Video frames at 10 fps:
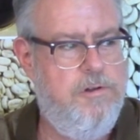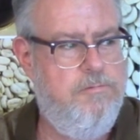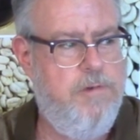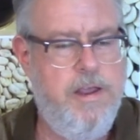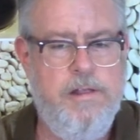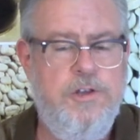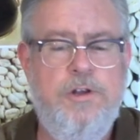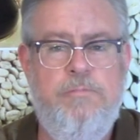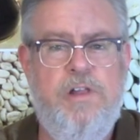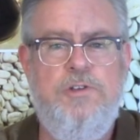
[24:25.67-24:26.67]

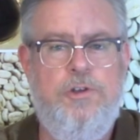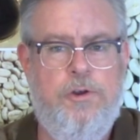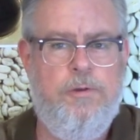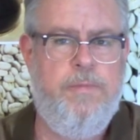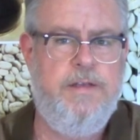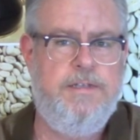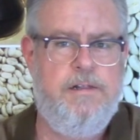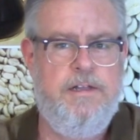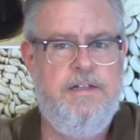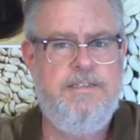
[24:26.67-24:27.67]
regulation of blood sugar,
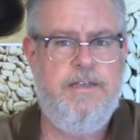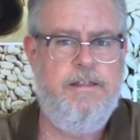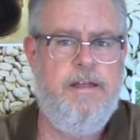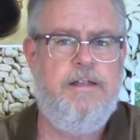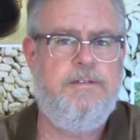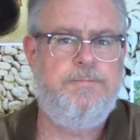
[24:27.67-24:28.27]
basically. Let's say that.